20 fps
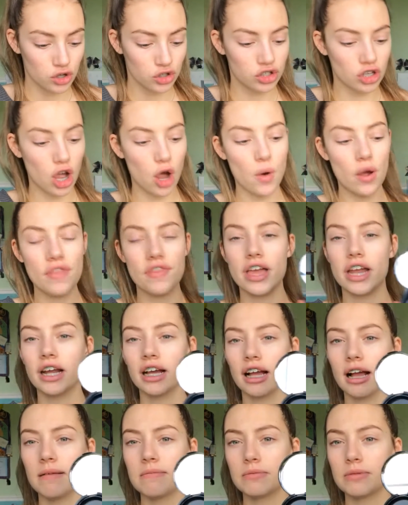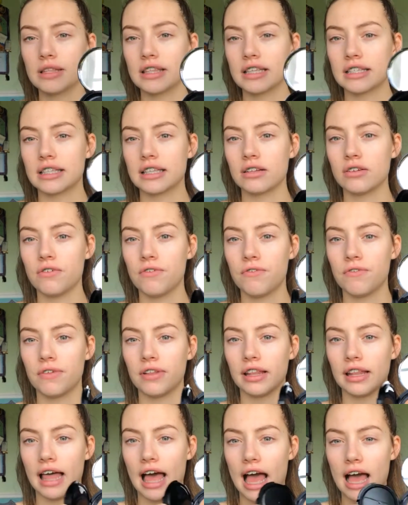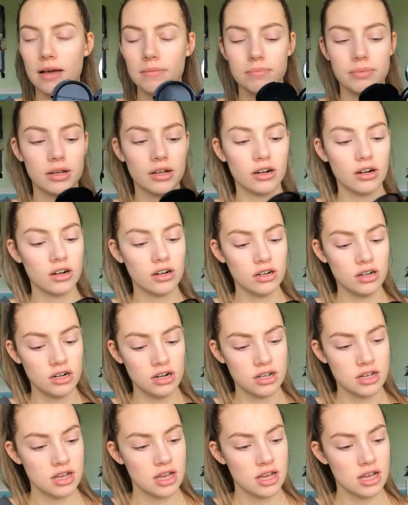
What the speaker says: So, and then it comes with this little flapper